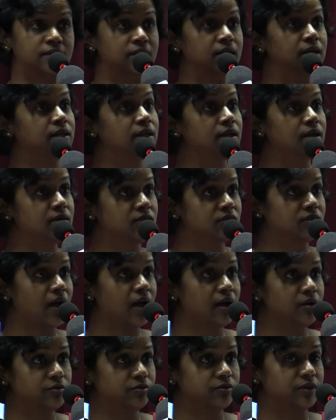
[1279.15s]
30 years
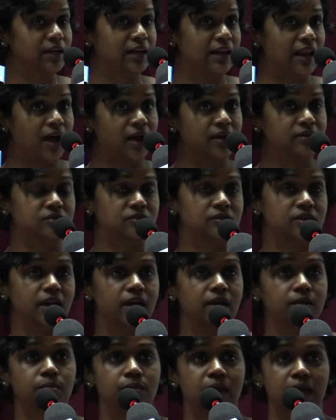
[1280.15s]
after, last
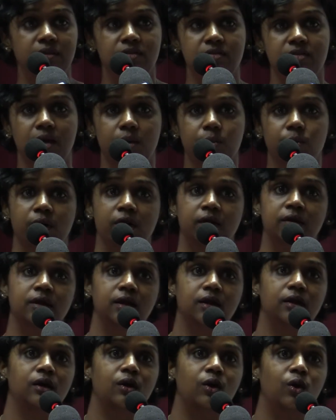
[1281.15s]
year I met someone